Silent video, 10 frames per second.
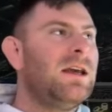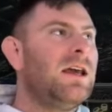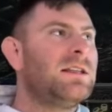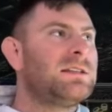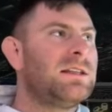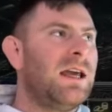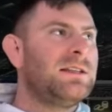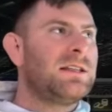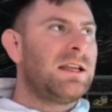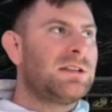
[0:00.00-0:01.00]
It's
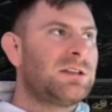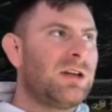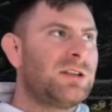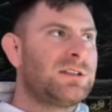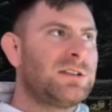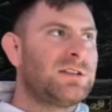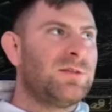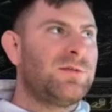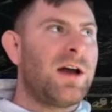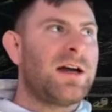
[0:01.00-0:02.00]
nice it charges it
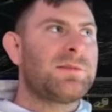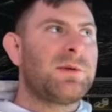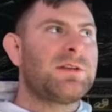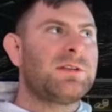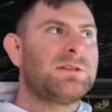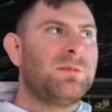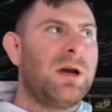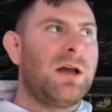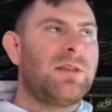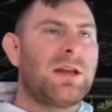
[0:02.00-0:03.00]
so fast, but it's also
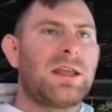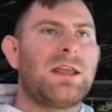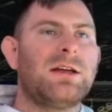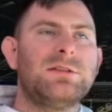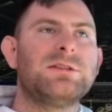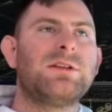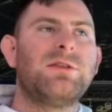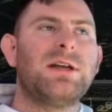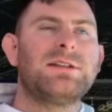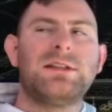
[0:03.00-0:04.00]
bad that it kills the
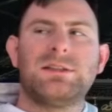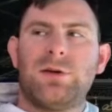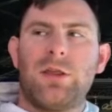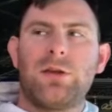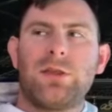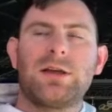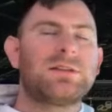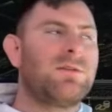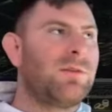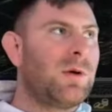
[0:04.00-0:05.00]
resonance for other
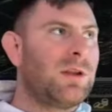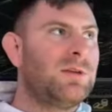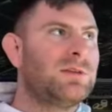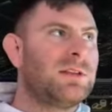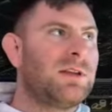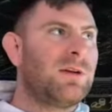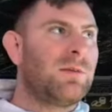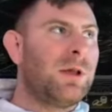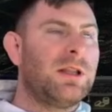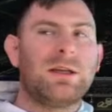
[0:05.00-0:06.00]
things if you were to use a different
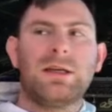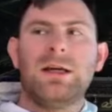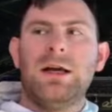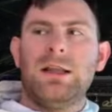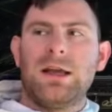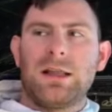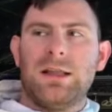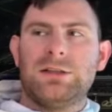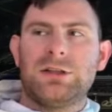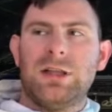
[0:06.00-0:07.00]
ability like
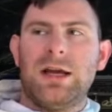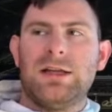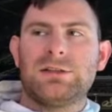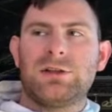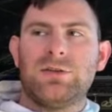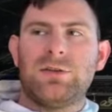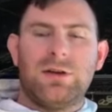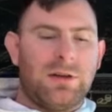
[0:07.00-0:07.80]
Glacial Lance or